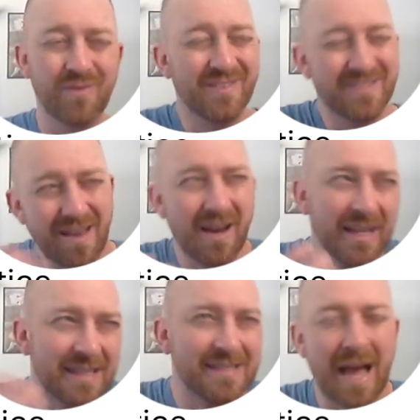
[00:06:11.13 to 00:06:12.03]
there's not
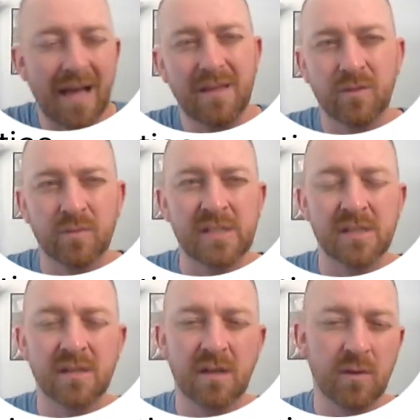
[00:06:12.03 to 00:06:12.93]
exactly a reason to
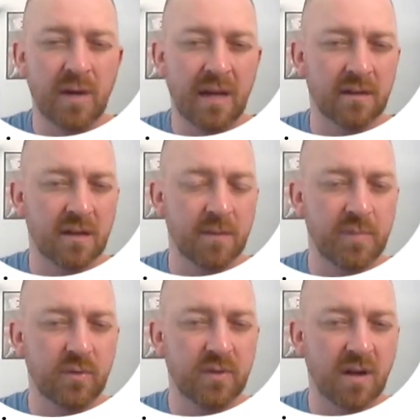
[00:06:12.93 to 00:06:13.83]
go ahead and compute
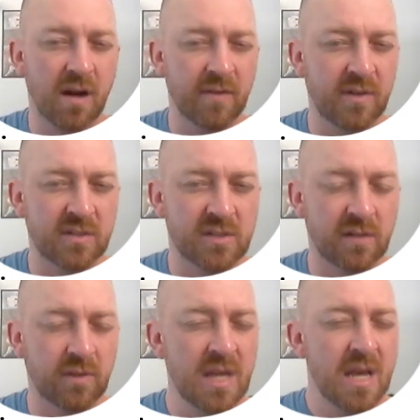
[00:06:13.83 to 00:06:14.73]
the confidence interval